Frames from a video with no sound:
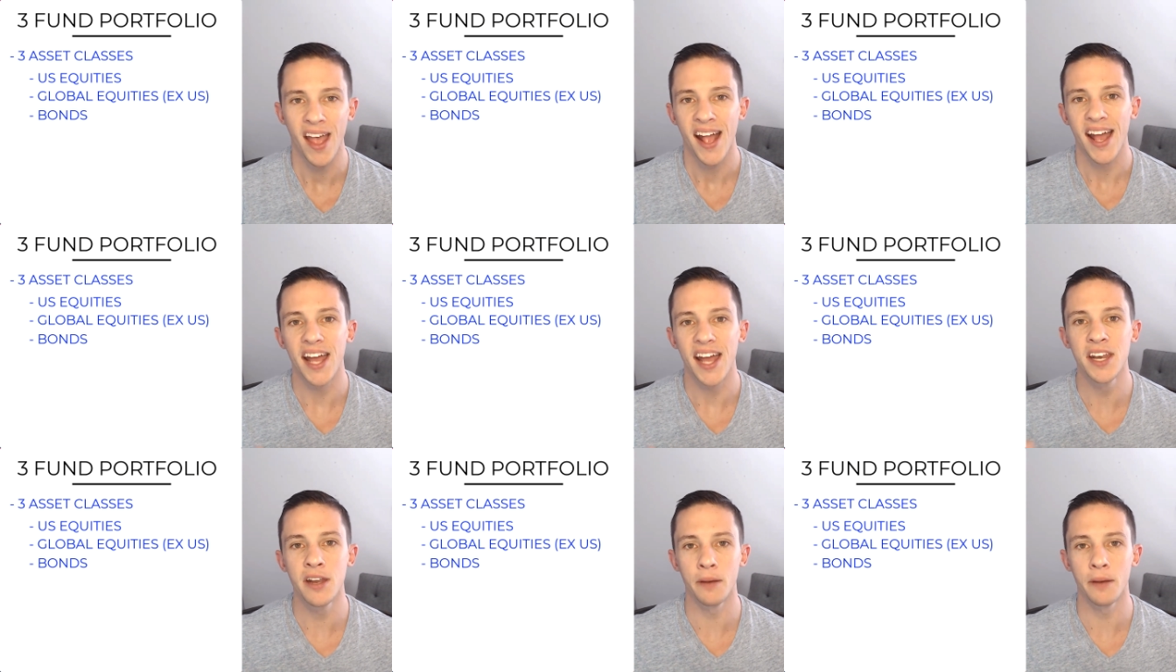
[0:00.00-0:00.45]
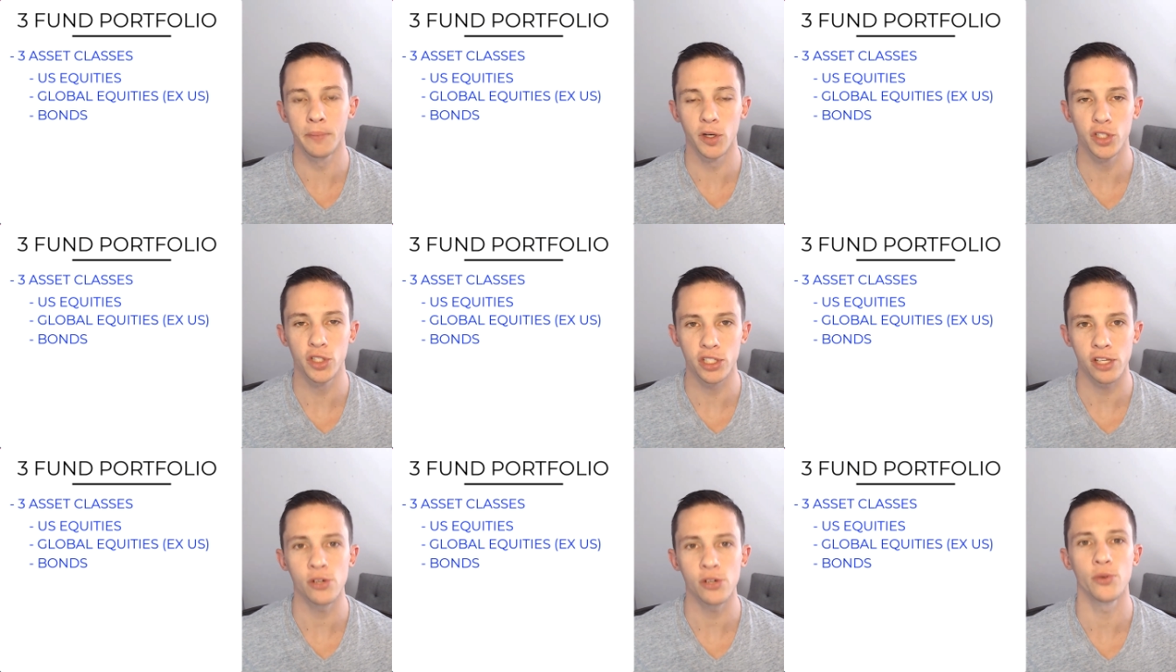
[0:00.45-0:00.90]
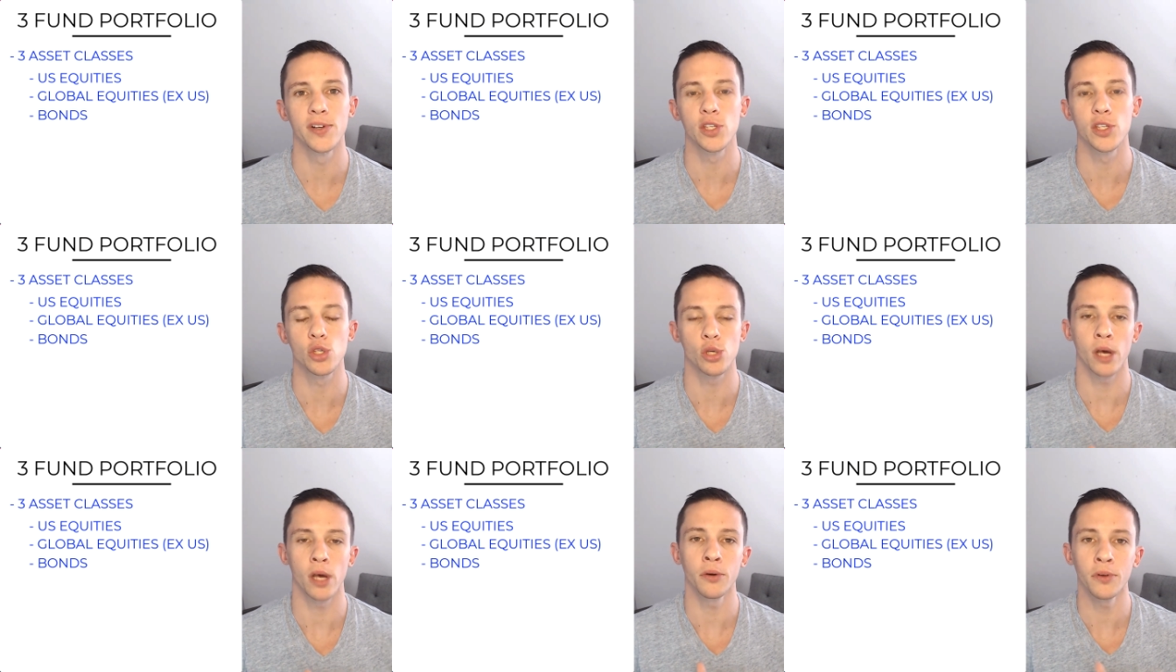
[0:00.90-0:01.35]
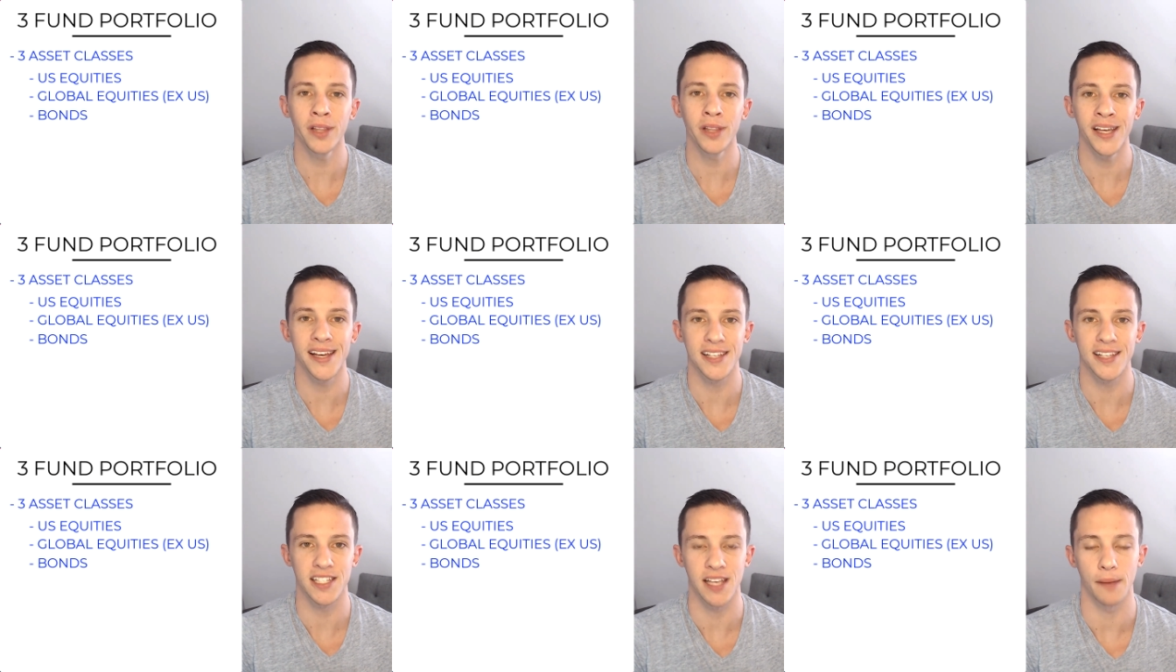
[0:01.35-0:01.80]
and number two, it's
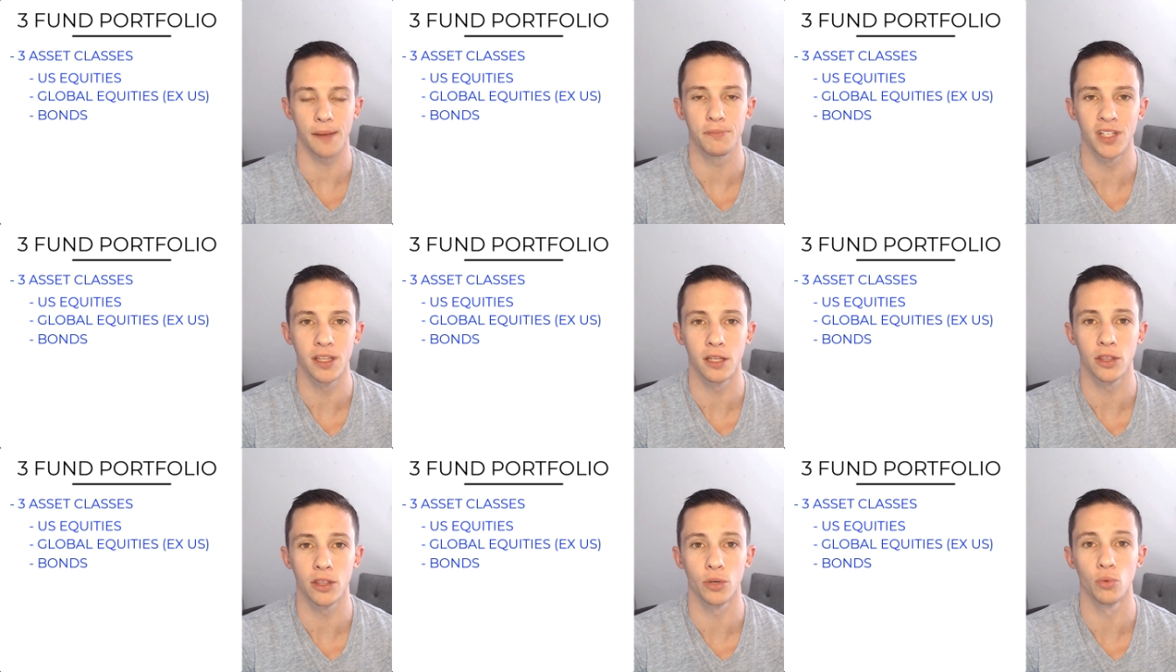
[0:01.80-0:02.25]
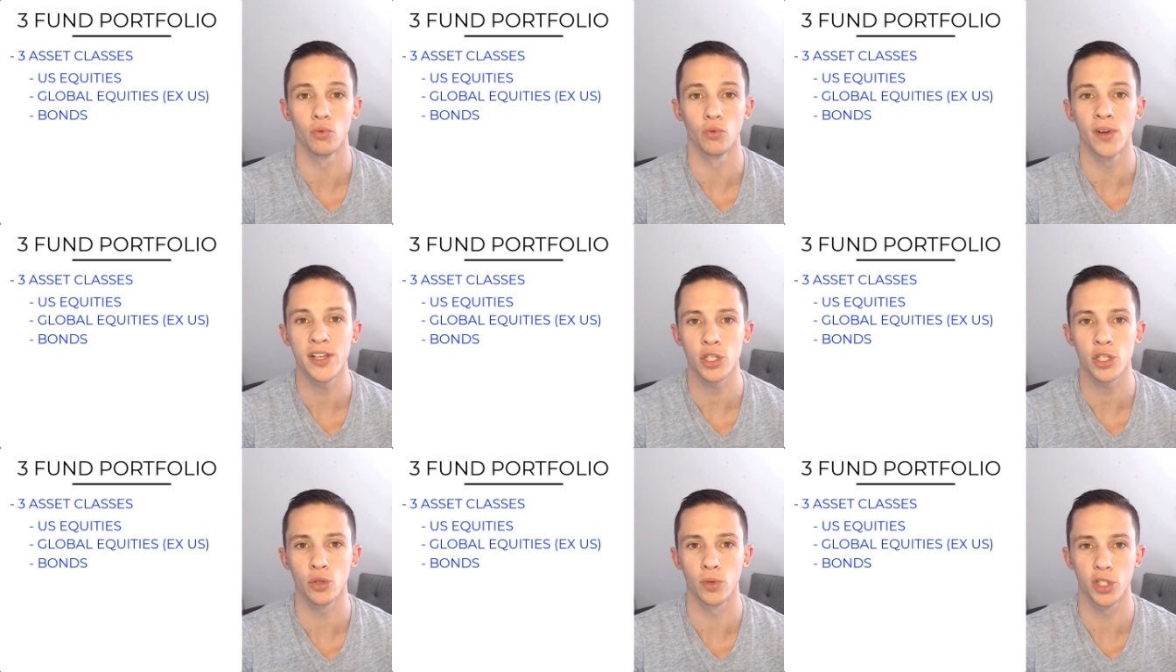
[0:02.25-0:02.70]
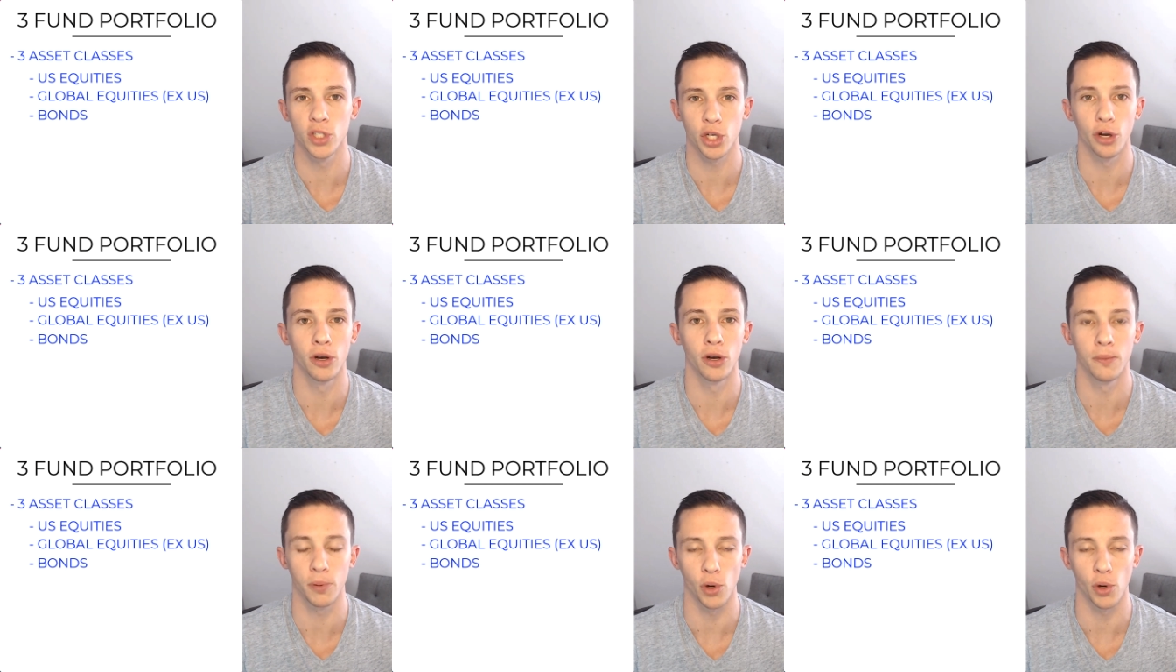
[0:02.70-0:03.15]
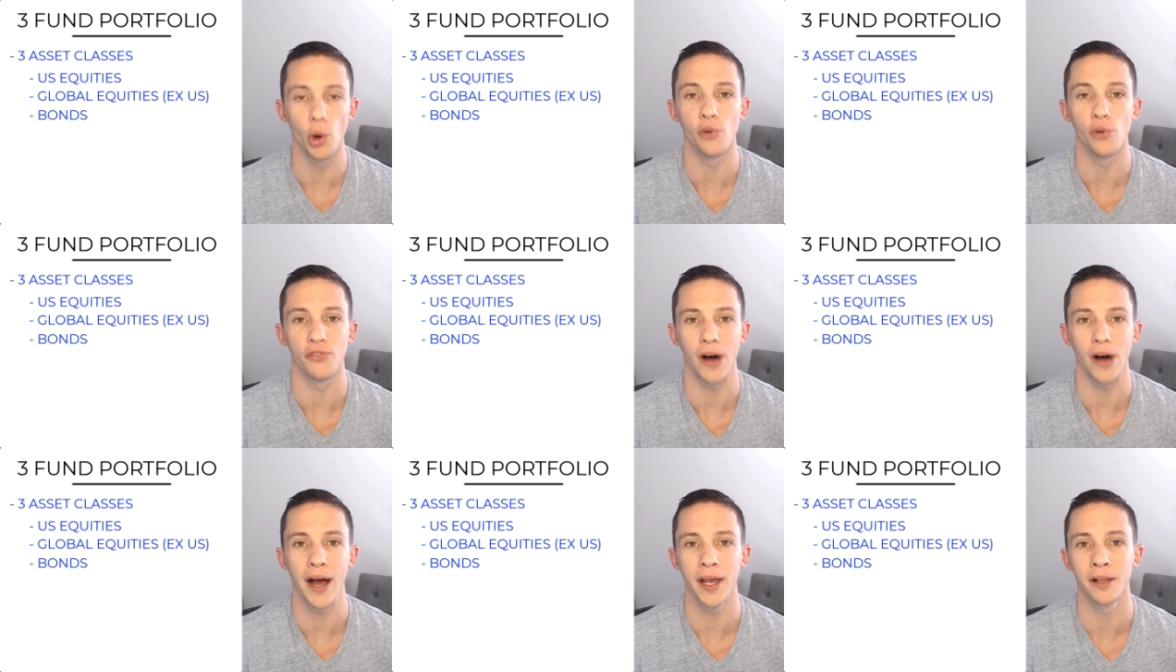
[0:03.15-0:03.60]
generally accepted that the risk return
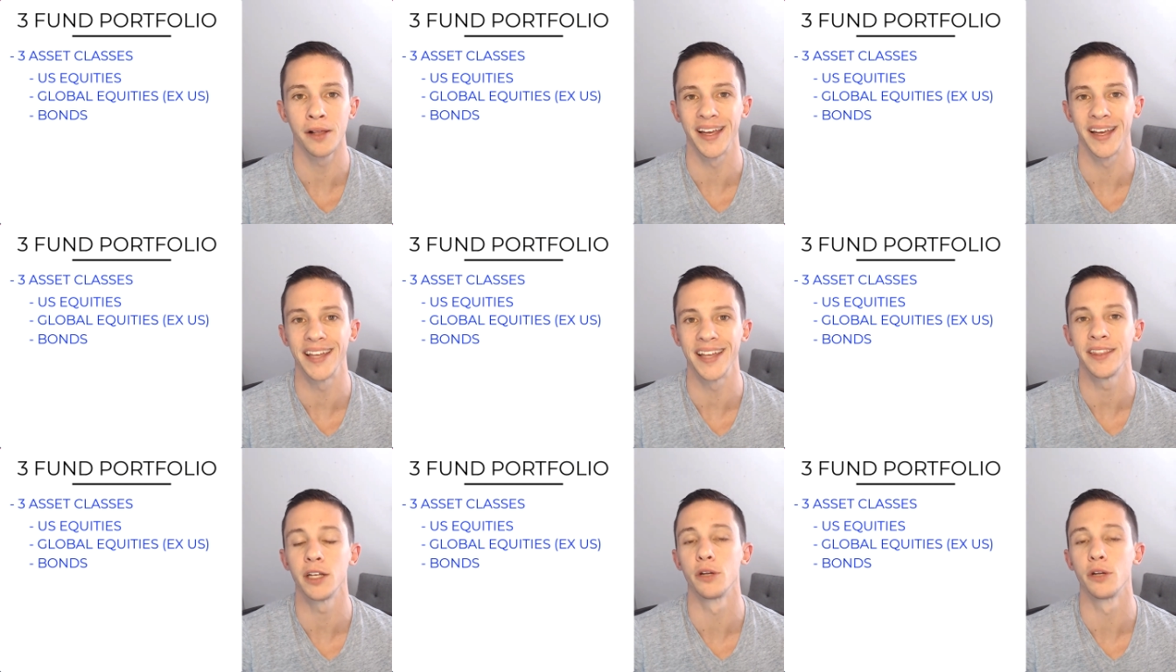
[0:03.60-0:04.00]
profile and